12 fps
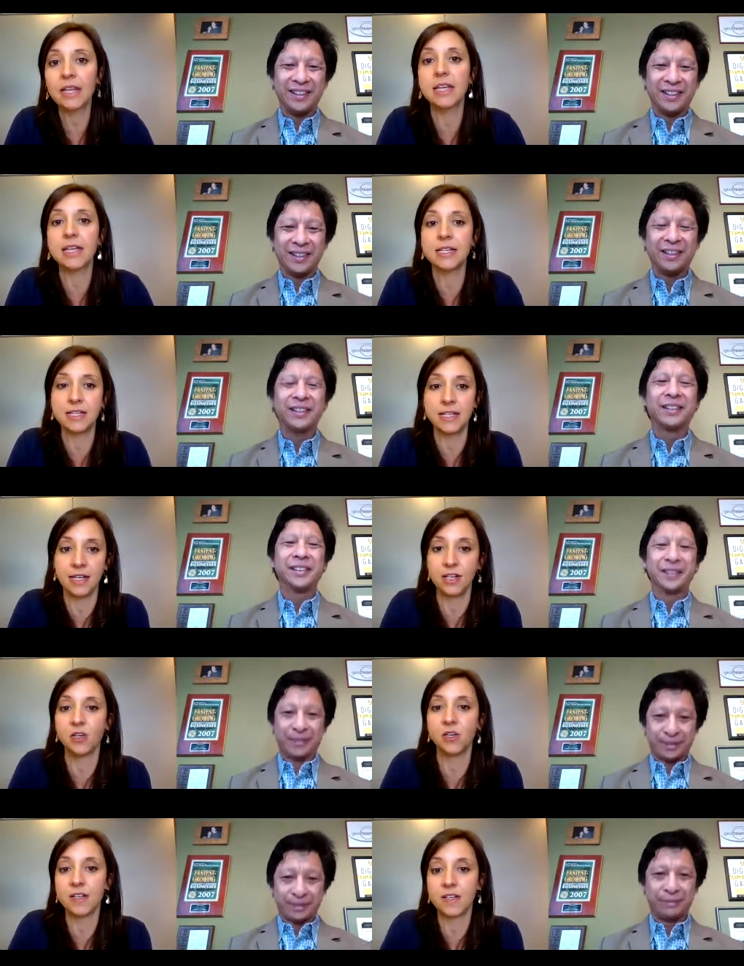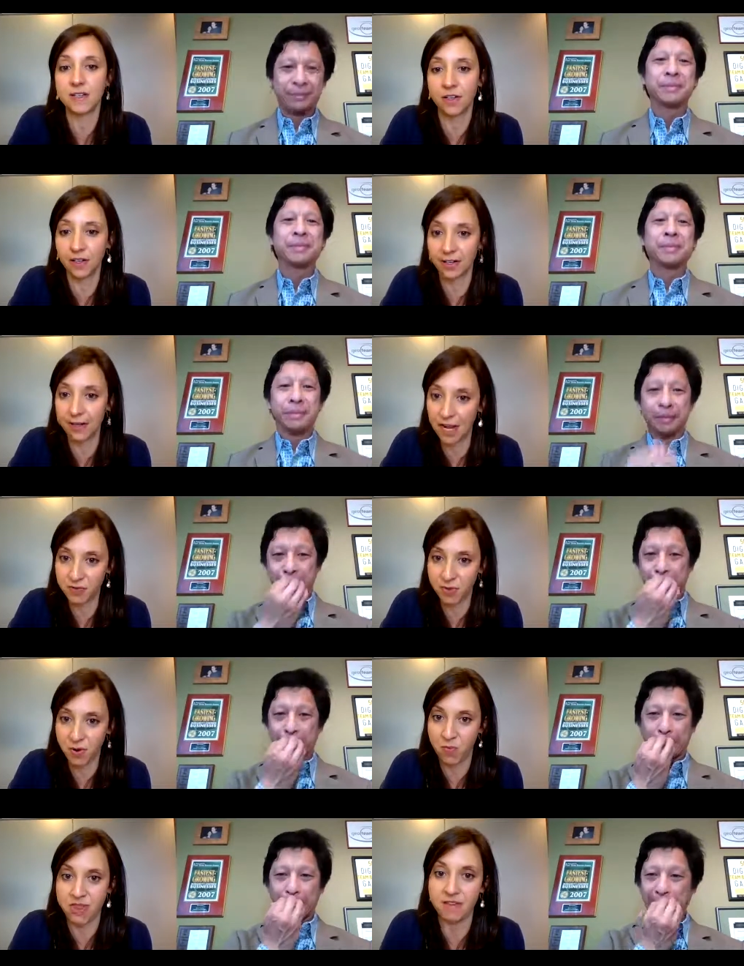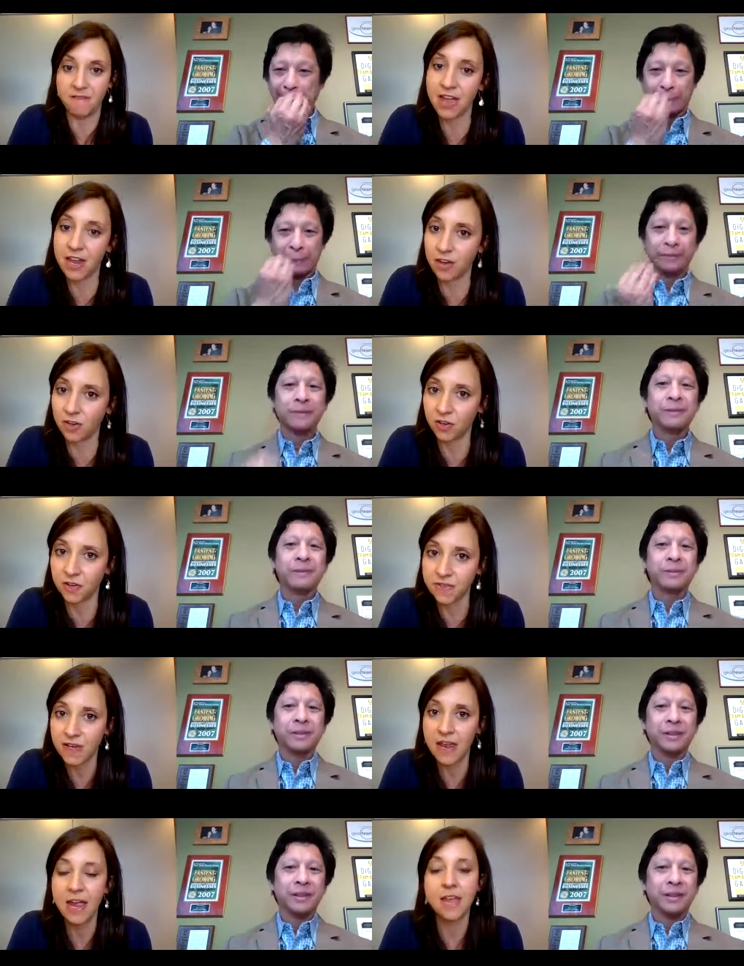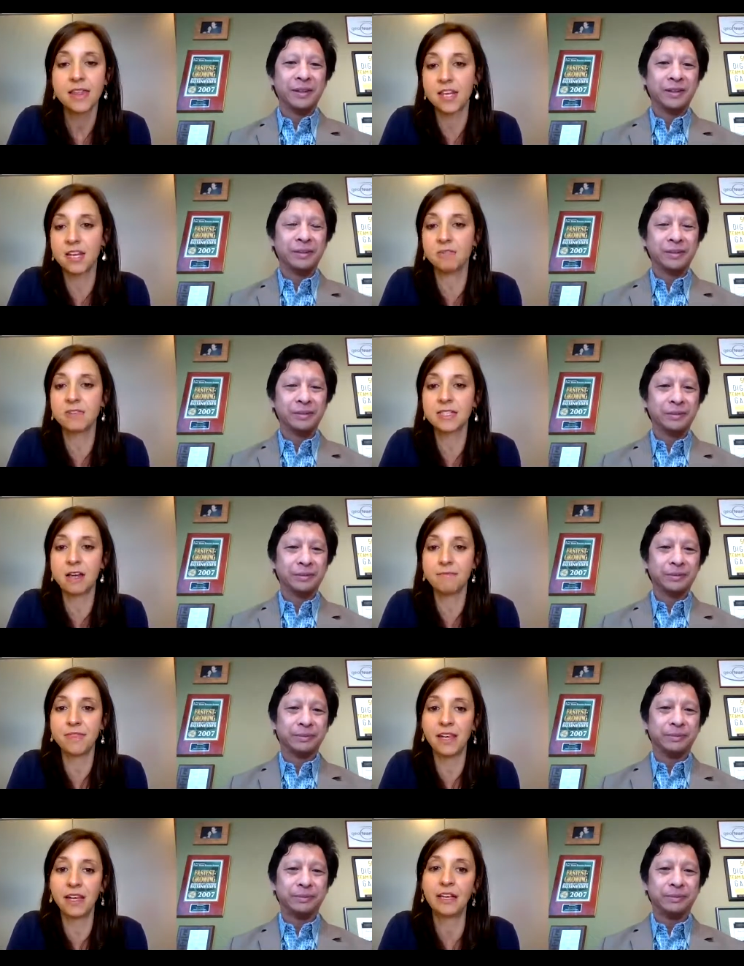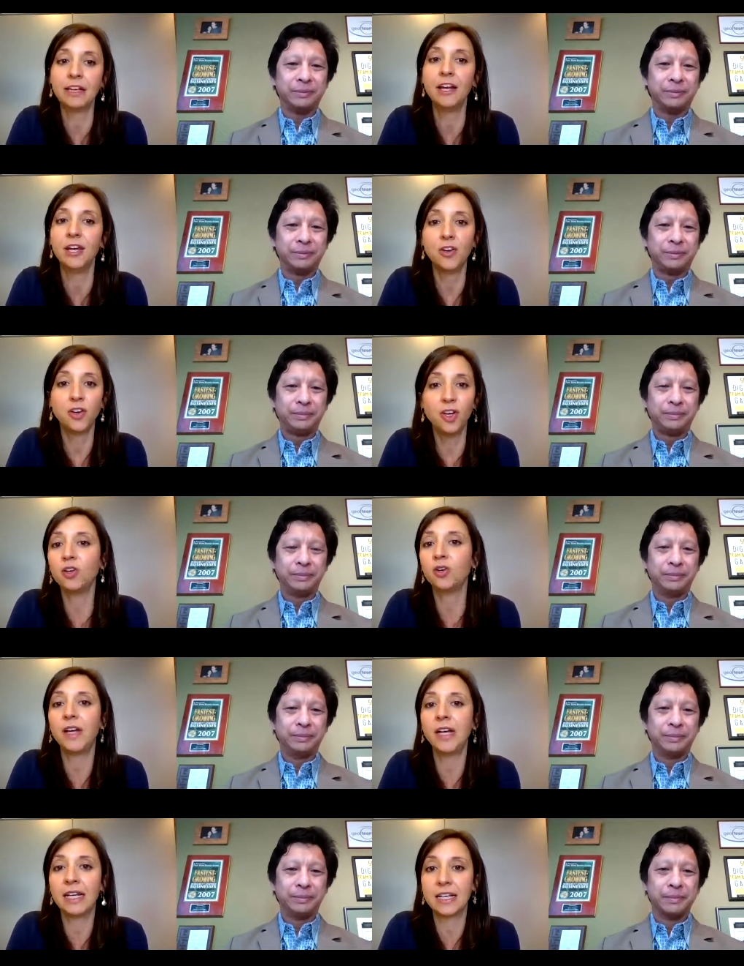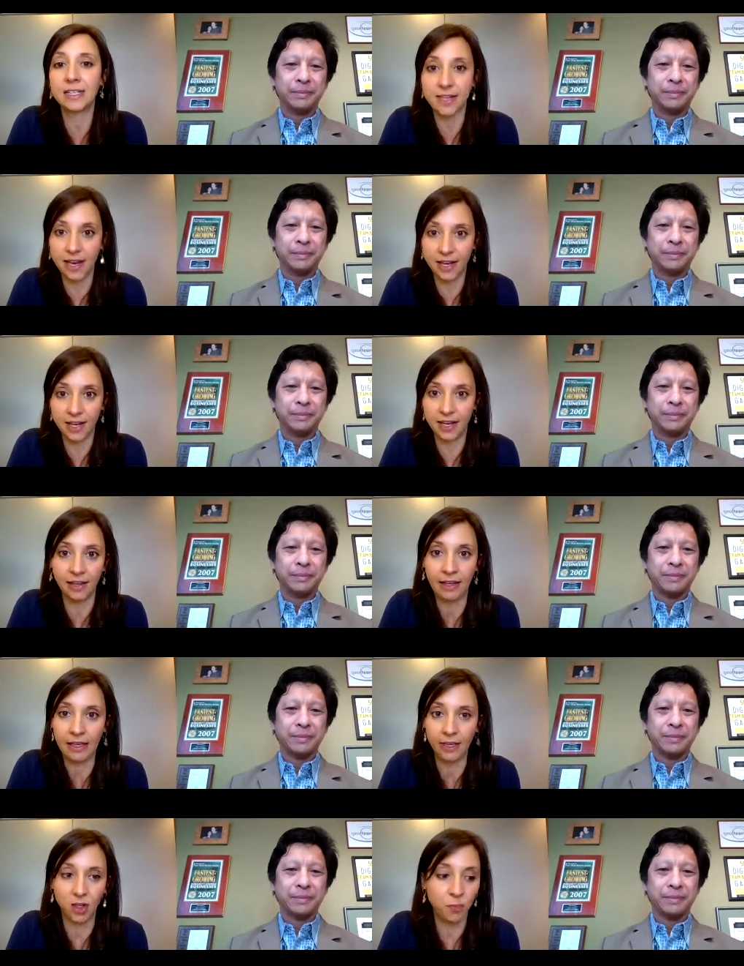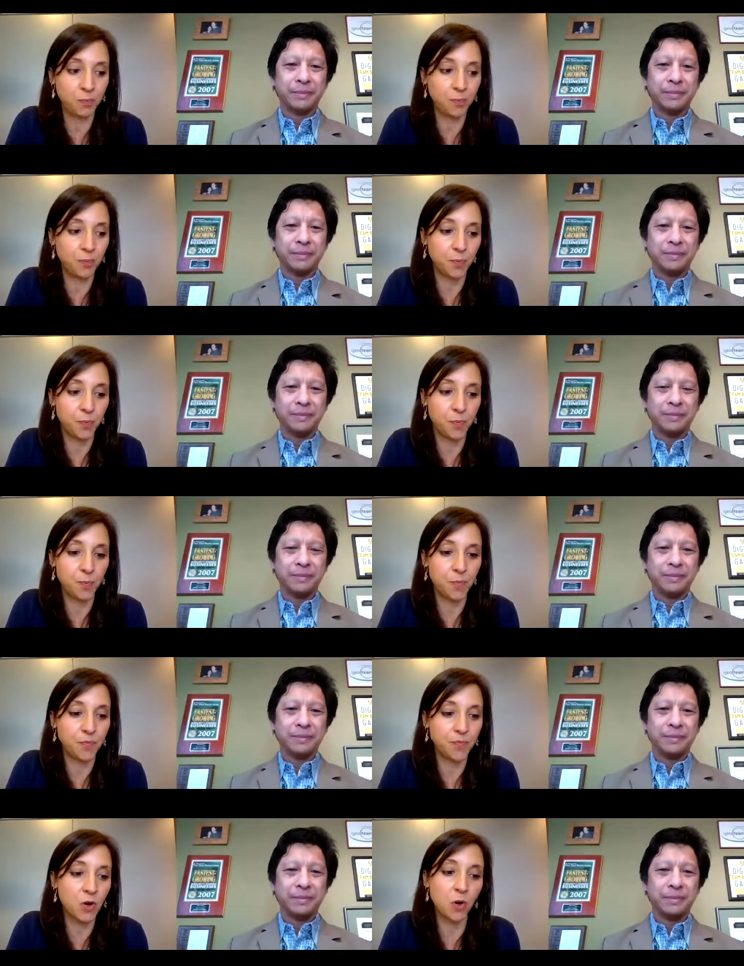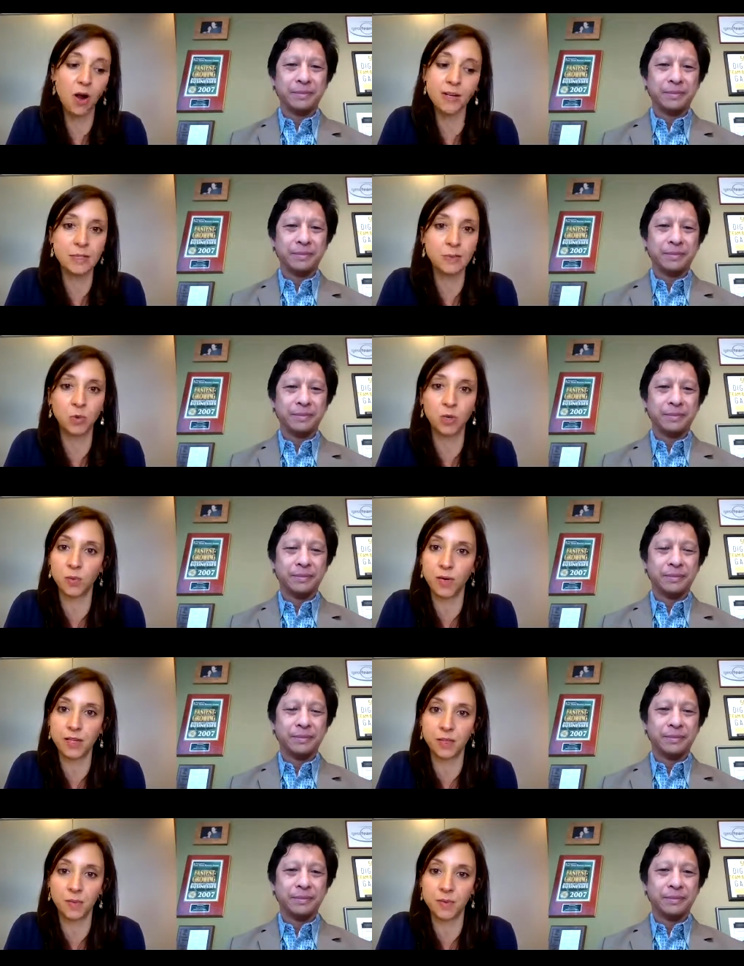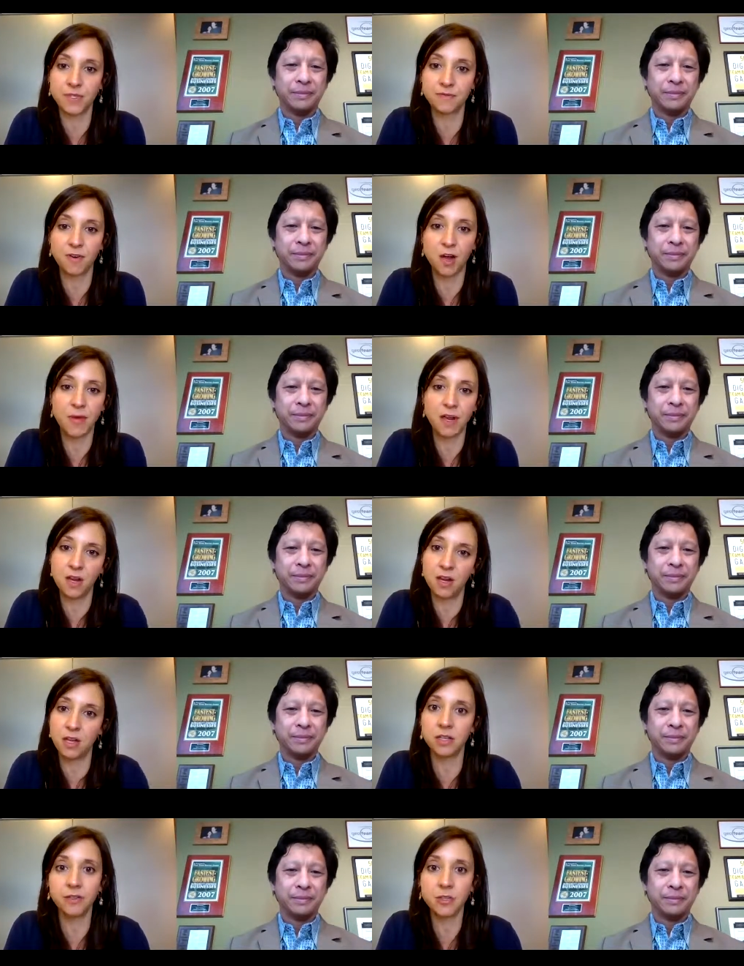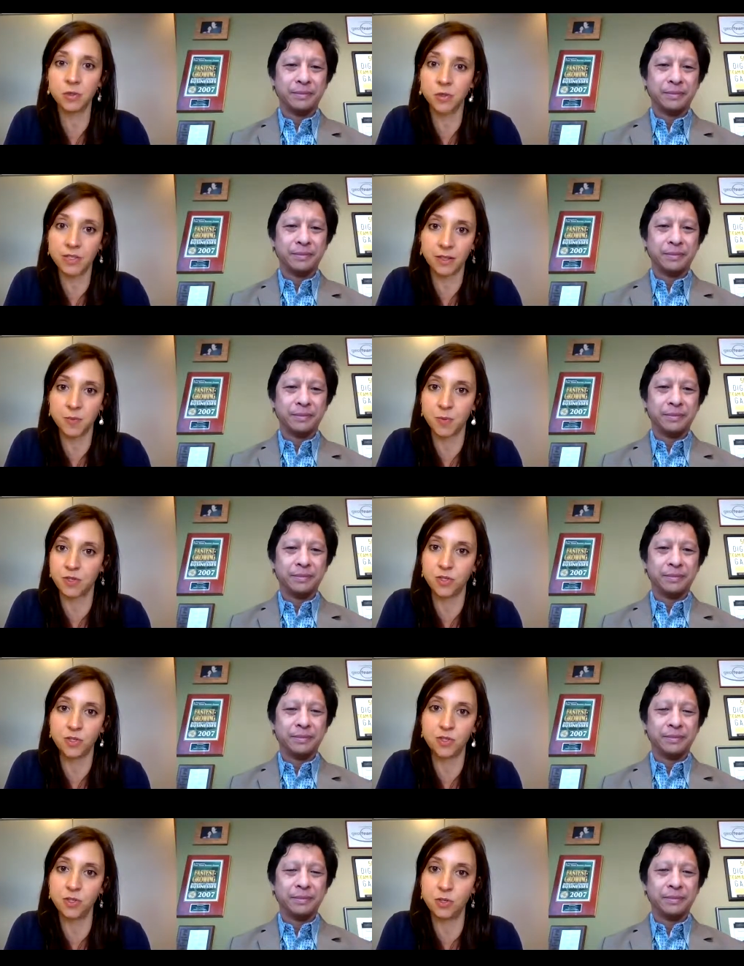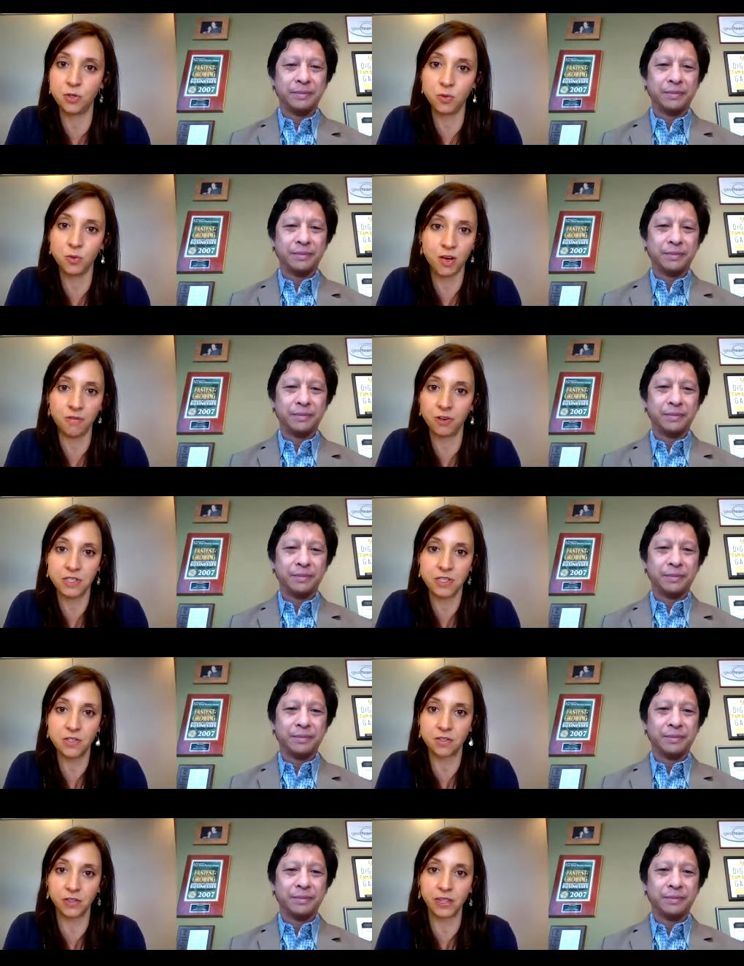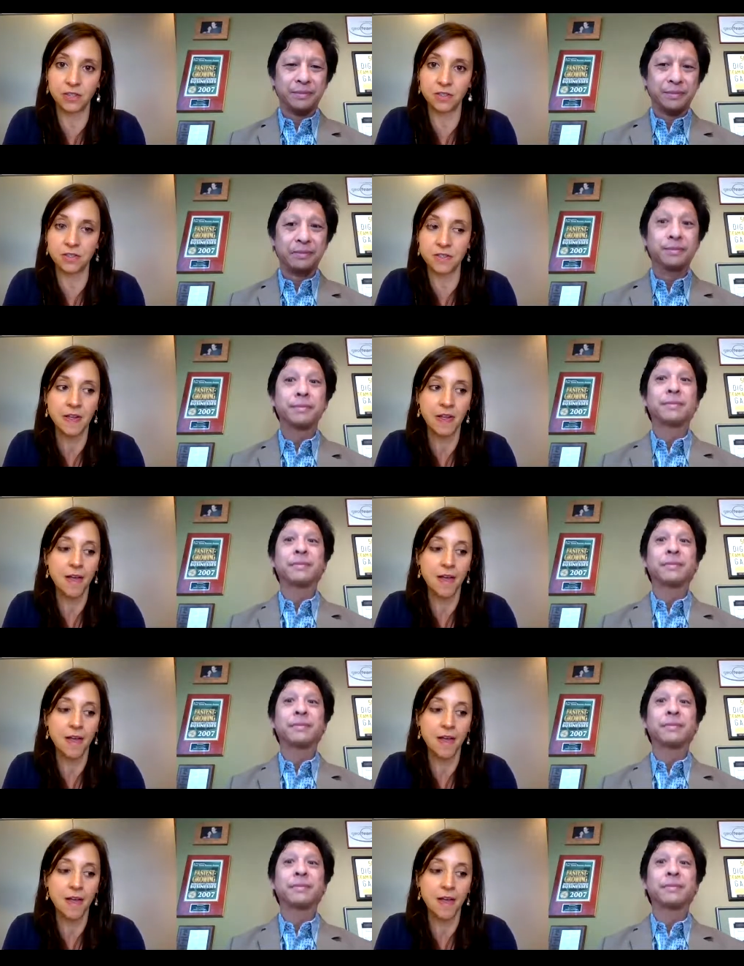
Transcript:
Speaker 1: that it did increase their engagement with the vendors, that it was something new and exciting. You know, across the board, whether it was from an individual salesperson to one of our senior leaders.